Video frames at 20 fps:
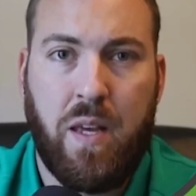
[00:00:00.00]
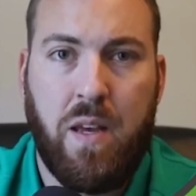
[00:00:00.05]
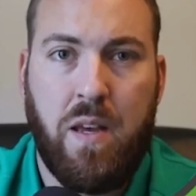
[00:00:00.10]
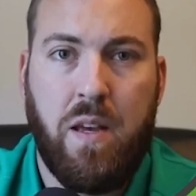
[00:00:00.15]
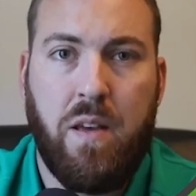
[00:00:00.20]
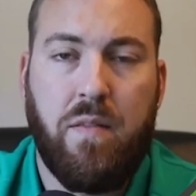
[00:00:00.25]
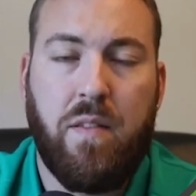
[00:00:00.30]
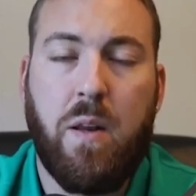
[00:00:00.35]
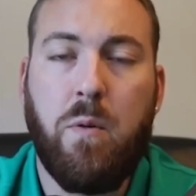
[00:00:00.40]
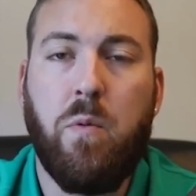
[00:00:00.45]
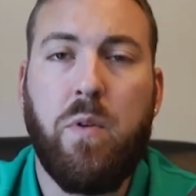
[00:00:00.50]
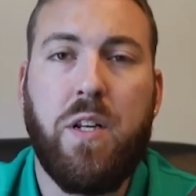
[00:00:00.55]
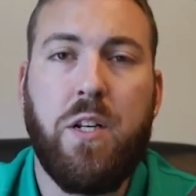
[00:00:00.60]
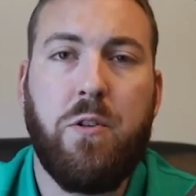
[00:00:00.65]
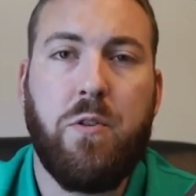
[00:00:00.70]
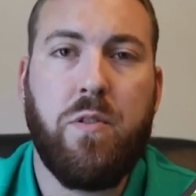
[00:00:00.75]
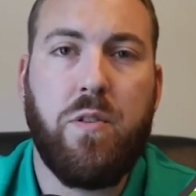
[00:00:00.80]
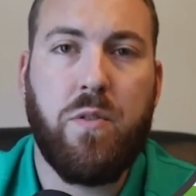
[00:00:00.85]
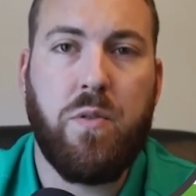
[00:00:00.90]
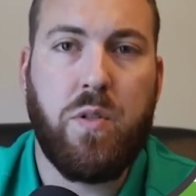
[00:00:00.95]
Then we'll
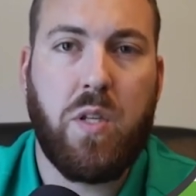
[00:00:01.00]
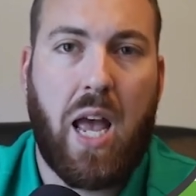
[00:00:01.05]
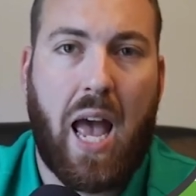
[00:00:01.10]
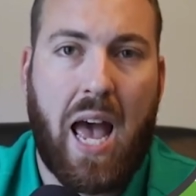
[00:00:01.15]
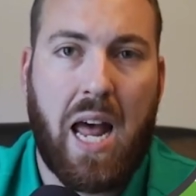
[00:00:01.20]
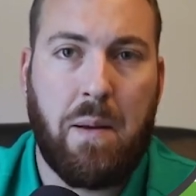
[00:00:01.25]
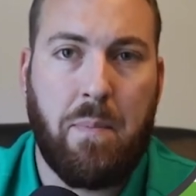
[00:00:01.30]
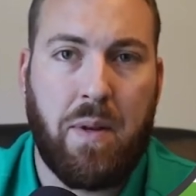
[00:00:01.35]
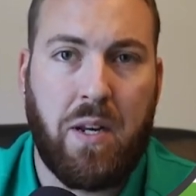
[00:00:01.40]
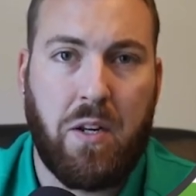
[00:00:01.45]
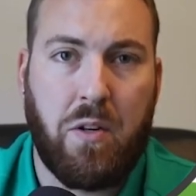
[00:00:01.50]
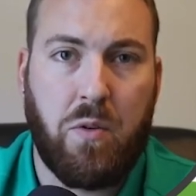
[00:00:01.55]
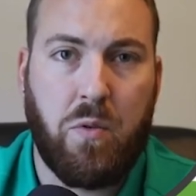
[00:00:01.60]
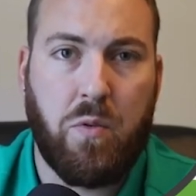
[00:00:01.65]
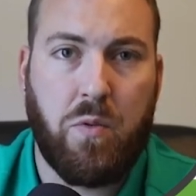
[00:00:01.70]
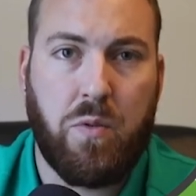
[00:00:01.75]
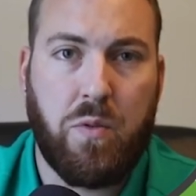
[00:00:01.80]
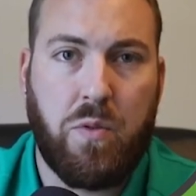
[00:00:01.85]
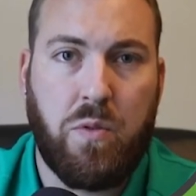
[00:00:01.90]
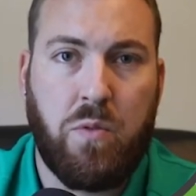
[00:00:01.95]
introduce admin
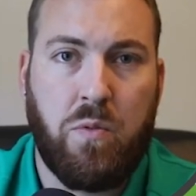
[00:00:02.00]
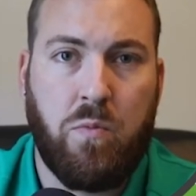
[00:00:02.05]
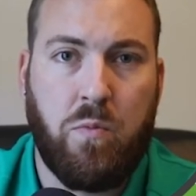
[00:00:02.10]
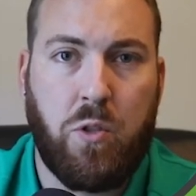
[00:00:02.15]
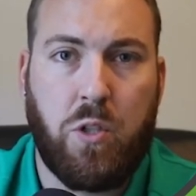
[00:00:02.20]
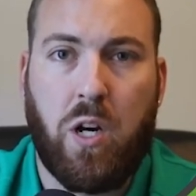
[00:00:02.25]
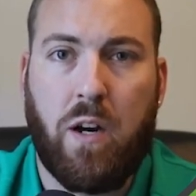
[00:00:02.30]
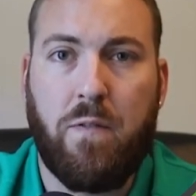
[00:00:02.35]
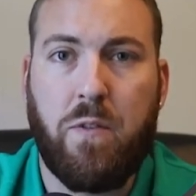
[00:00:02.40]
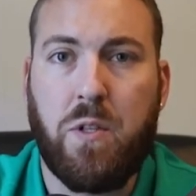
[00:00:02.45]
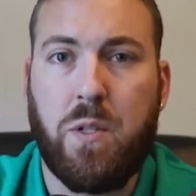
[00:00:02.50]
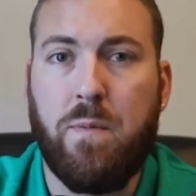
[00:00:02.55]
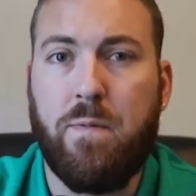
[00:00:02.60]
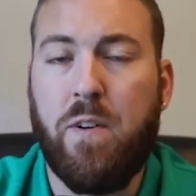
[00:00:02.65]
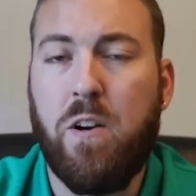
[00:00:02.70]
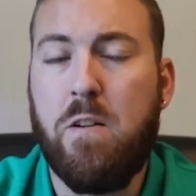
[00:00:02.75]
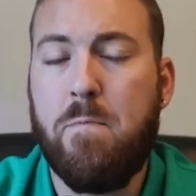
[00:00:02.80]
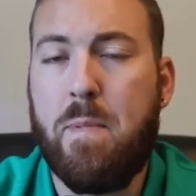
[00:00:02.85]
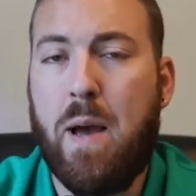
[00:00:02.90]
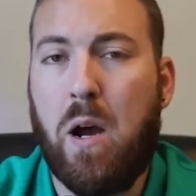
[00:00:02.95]
tools, which offer some
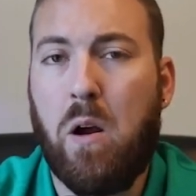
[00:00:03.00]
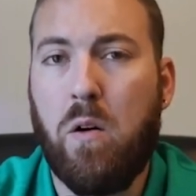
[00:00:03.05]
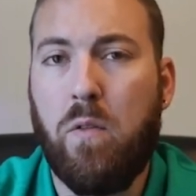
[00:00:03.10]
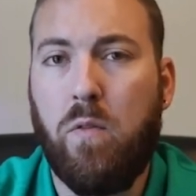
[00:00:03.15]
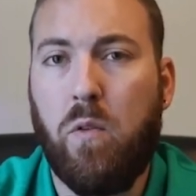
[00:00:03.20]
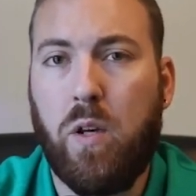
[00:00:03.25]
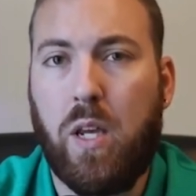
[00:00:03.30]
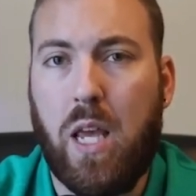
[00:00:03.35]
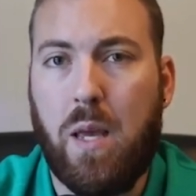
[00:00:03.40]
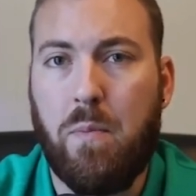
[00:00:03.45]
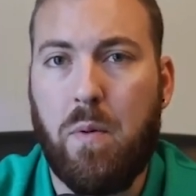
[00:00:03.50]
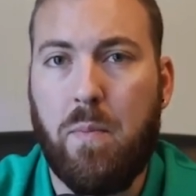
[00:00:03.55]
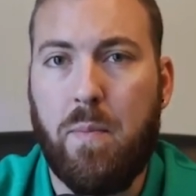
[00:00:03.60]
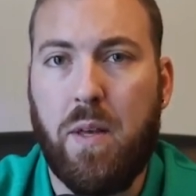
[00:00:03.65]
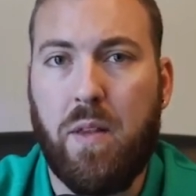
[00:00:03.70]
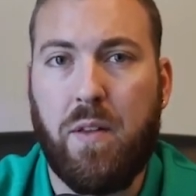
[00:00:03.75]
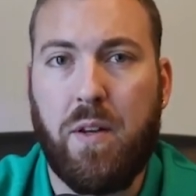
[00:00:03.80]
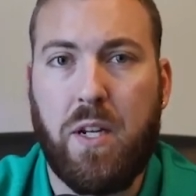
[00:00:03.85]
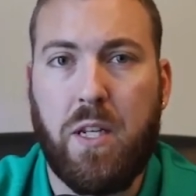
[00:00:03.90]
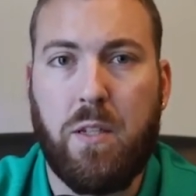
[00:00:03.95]
very powerful
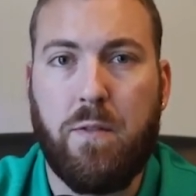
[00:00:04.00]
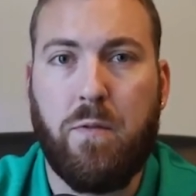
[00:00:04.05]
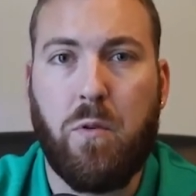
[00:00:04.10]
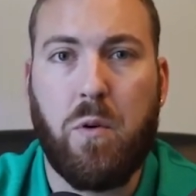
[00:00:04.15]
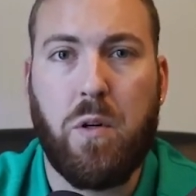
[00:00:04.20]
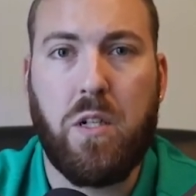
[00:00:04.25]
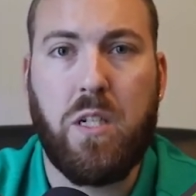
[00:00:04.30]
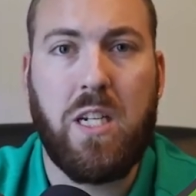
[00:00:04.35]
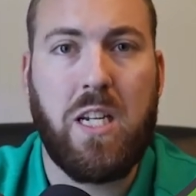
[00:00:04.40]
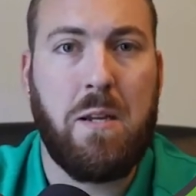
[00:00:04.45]
capabilities for team